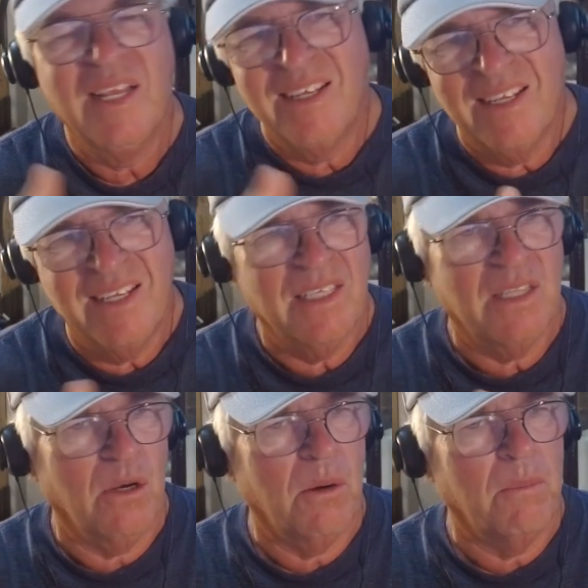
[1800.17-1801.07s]

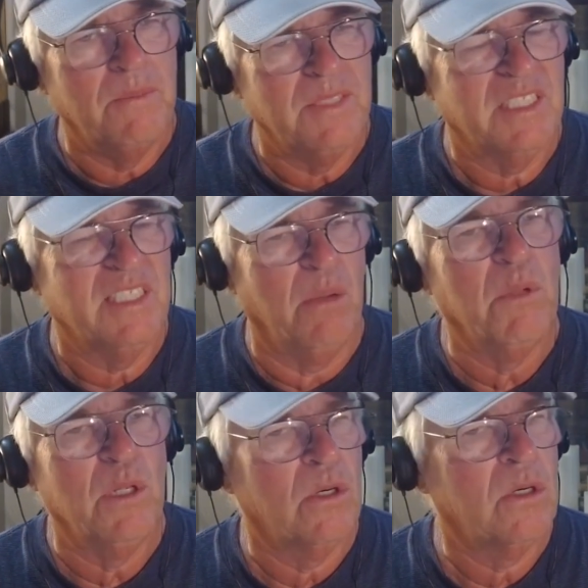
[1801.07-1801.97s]
they're
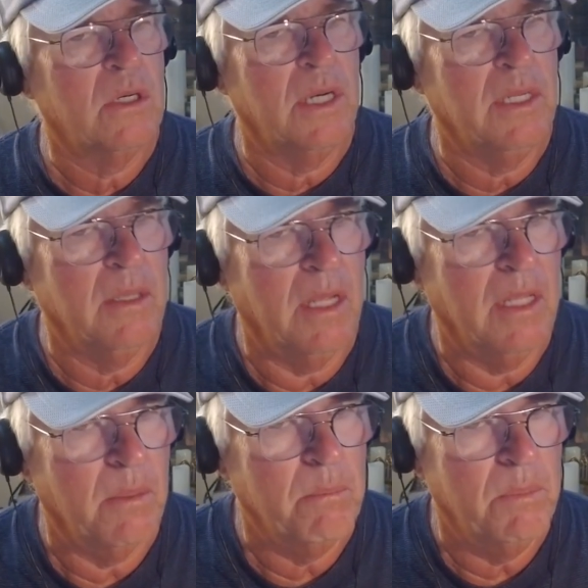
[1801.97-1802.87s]
similar in
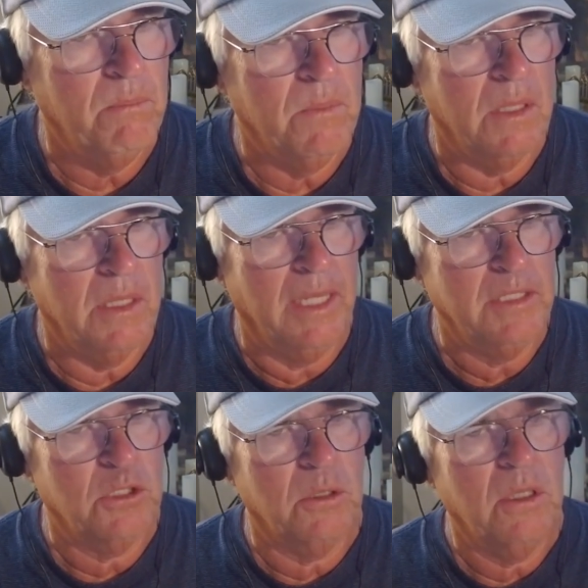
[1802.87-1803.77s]
a
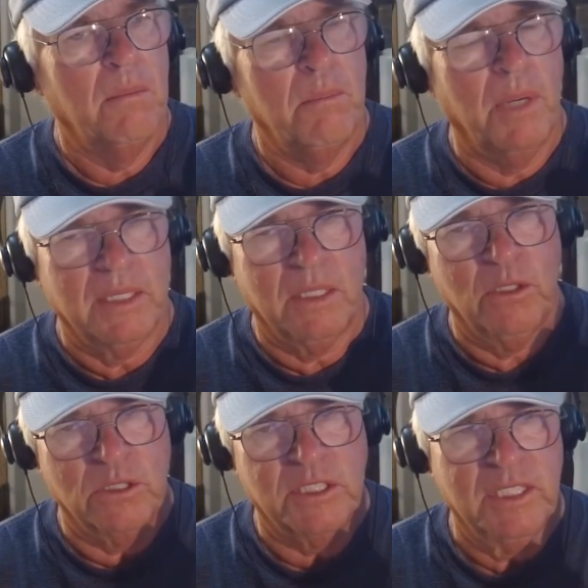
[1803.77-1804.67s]
nature. But
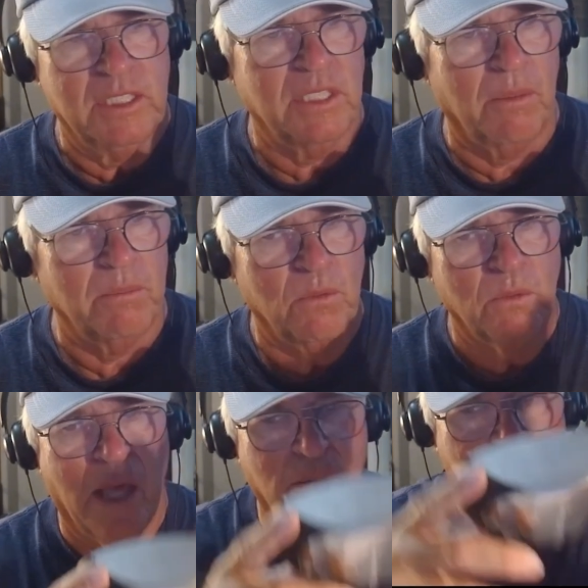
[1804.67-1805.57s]
you'll see some that